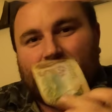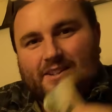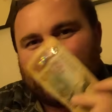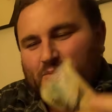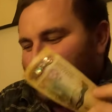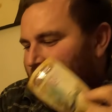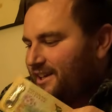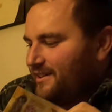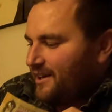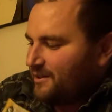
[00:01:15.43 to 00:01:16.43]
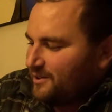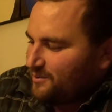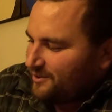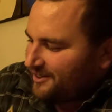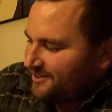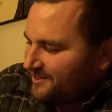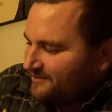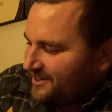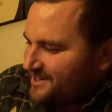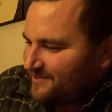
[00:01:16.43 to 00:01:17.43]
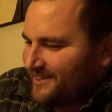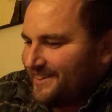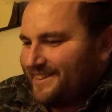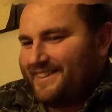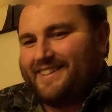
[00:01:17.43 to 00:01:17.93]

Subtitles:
Sweet. Oh, well, what a good investment.